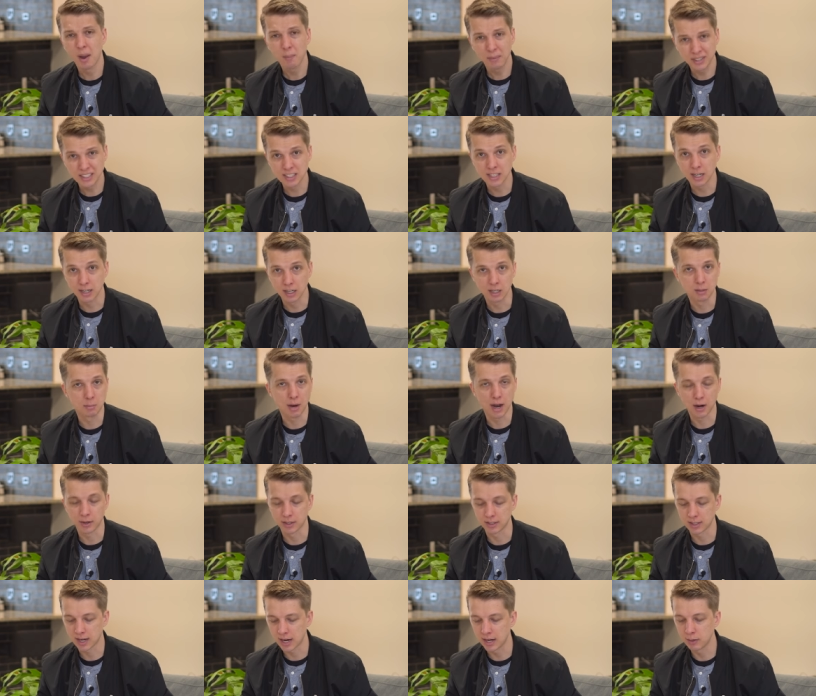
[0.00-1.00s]
I'm excited
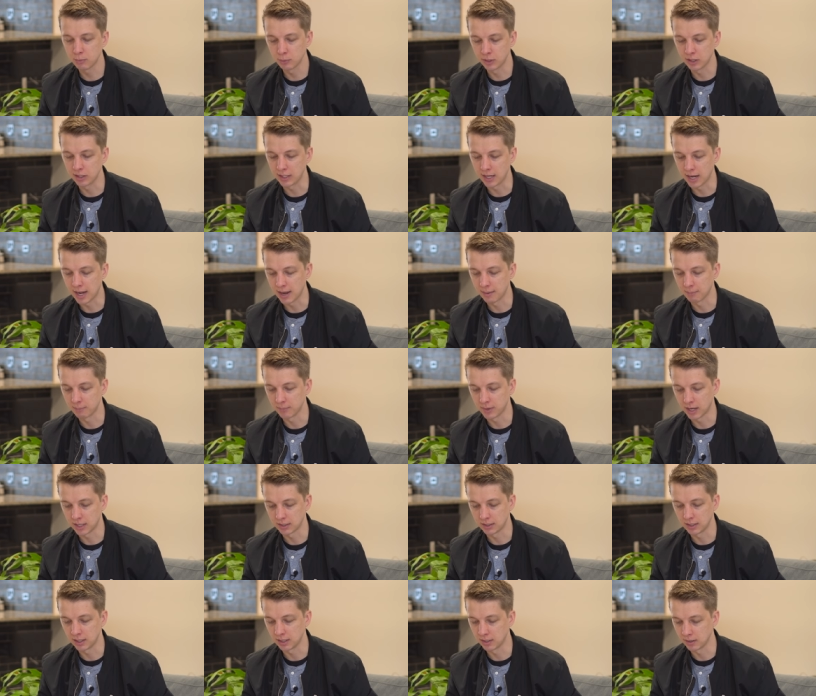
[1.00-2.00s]
about it. I really am
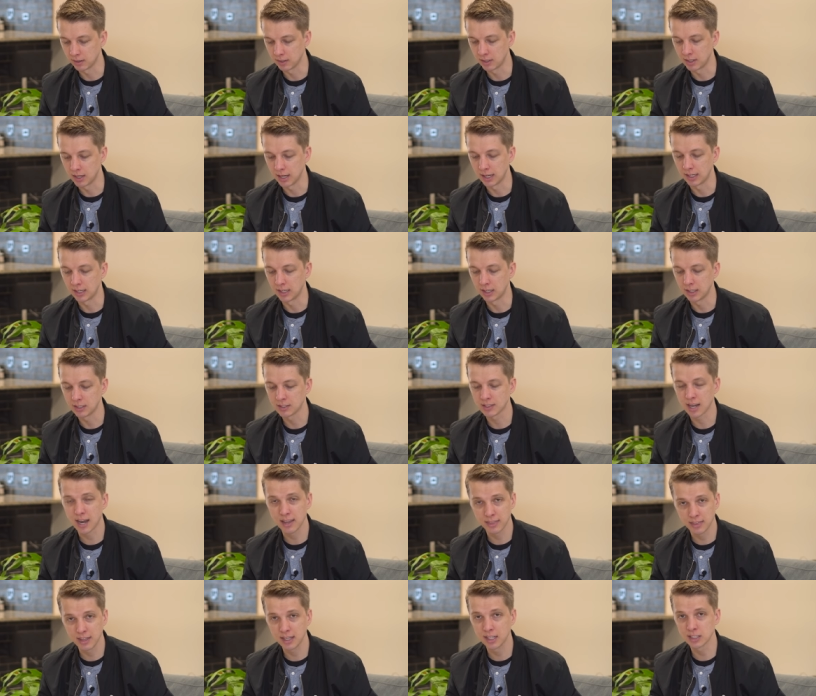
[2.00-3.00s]
at the end of the day. It's,
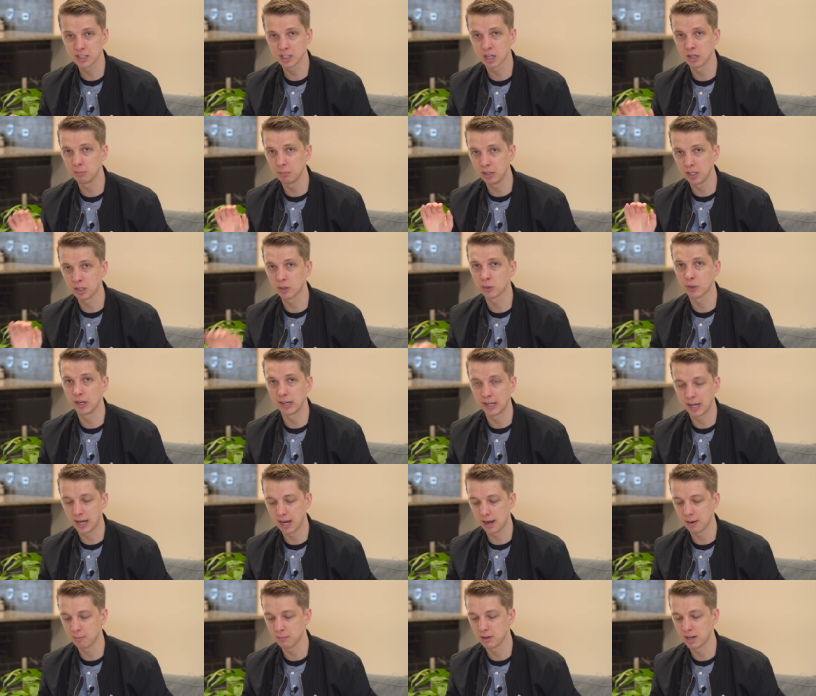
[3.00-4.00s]
I think it's going to be a great
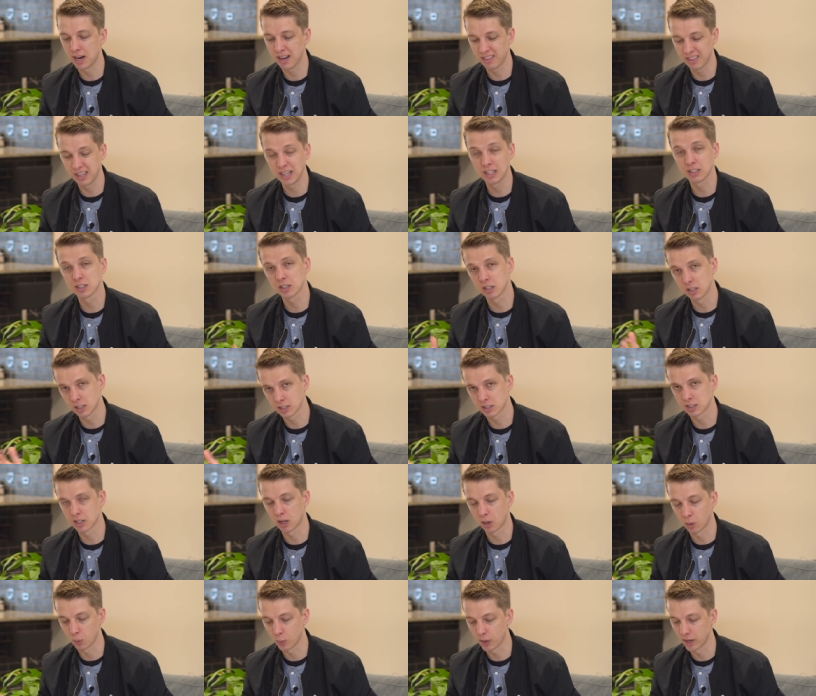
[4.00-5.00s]
camera. I think it's going to
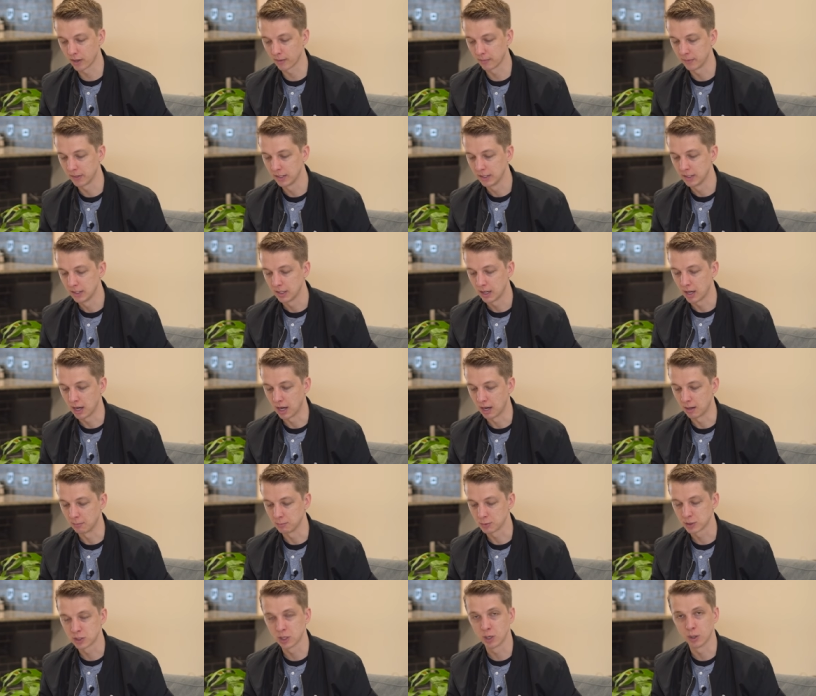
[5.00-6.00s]
sell well.
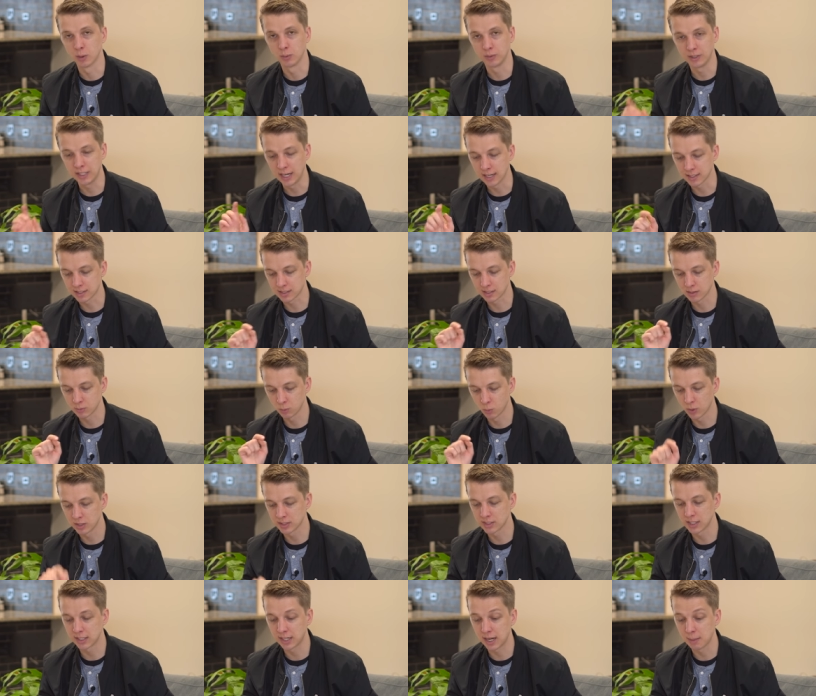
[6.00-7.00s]
Um, so yes,
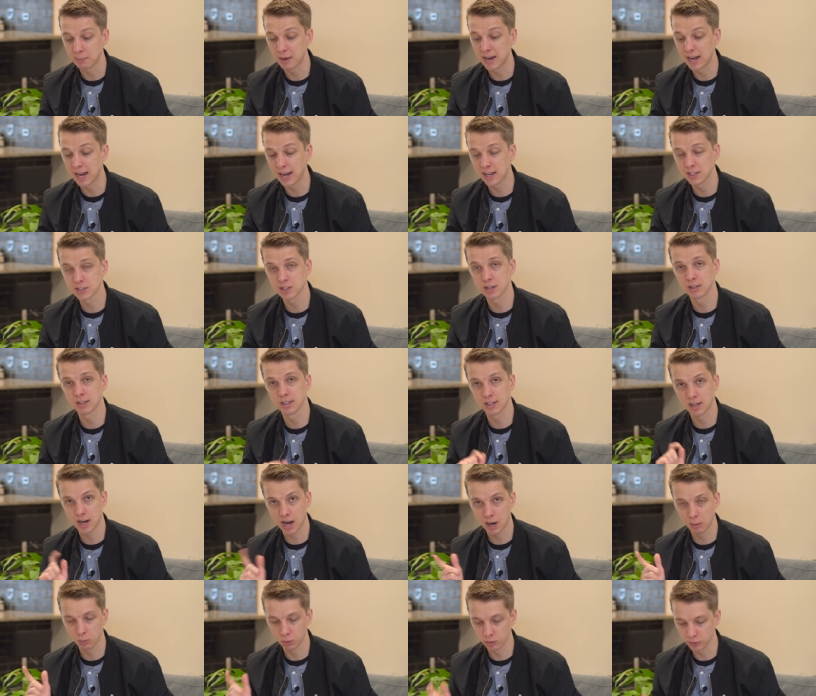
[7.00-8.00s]
once I get my hands on it,
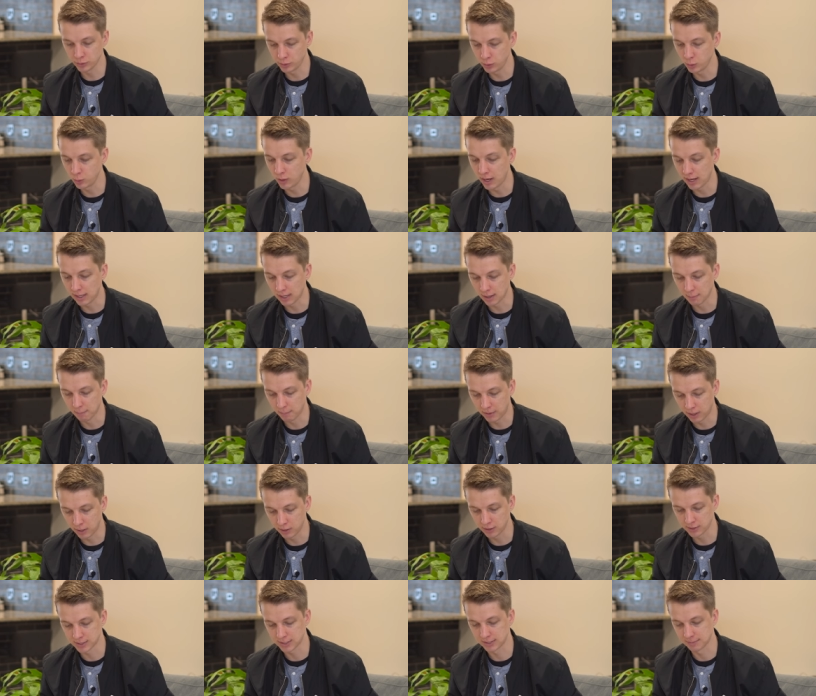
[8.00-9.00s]
I will do a
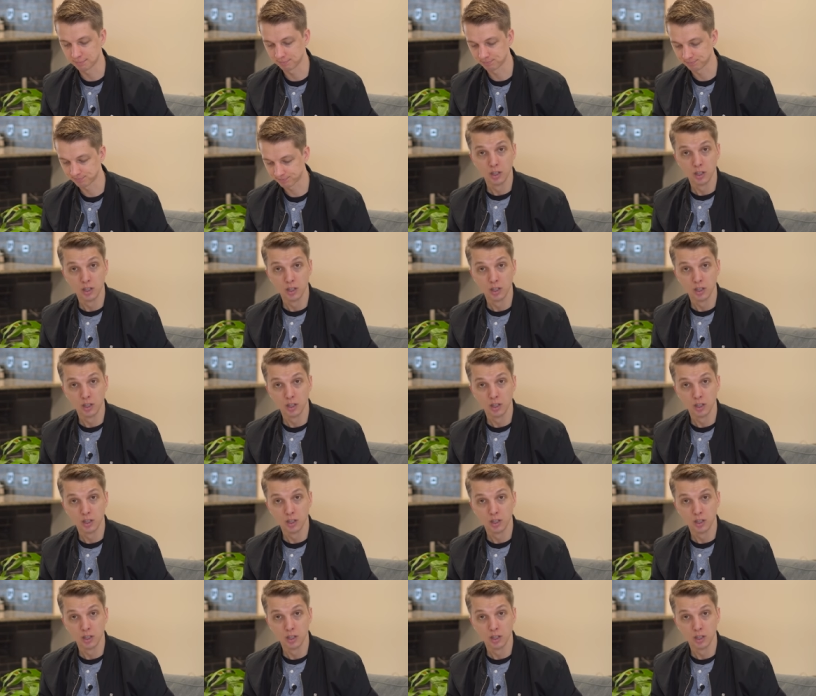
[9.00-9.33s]
comparison.